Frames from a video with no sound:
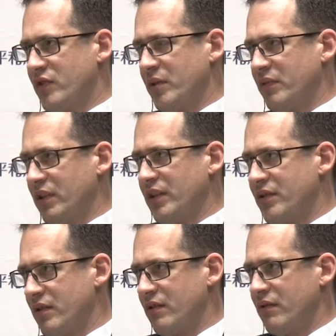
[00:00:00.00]
Trump's
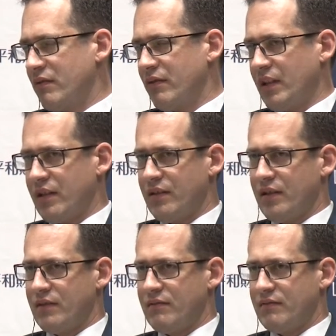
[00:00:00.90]
election, and
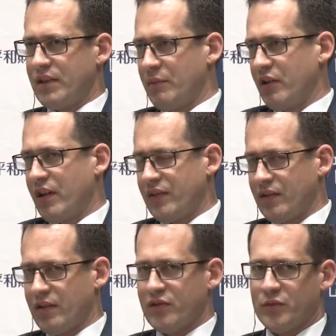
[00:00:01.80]
that
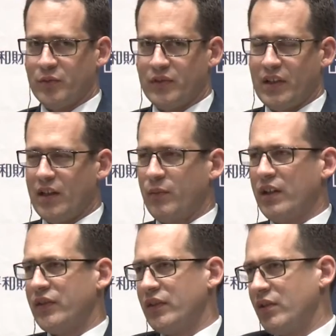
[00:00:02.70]
Democrats and others would say,
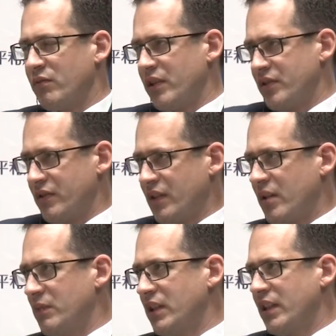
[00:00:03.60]
well, see, the Russians
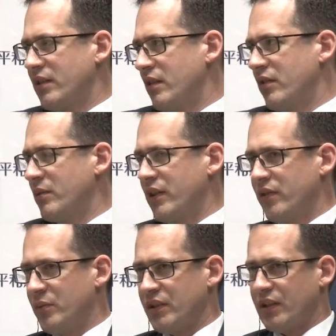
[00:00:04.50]
got him elected,
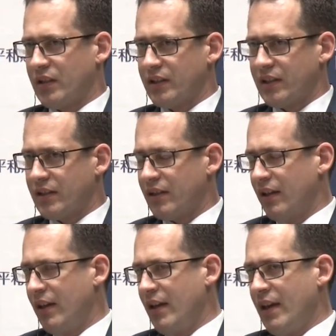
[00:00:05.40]
otherwise he wouldn't get elected.
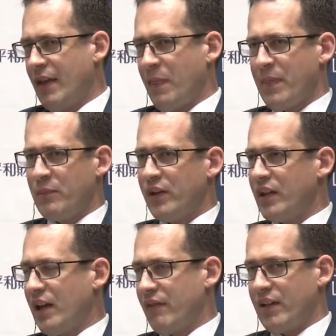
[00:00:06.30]
We
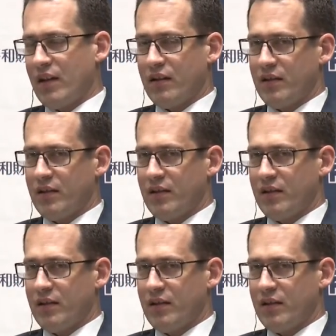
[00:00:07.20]
could have that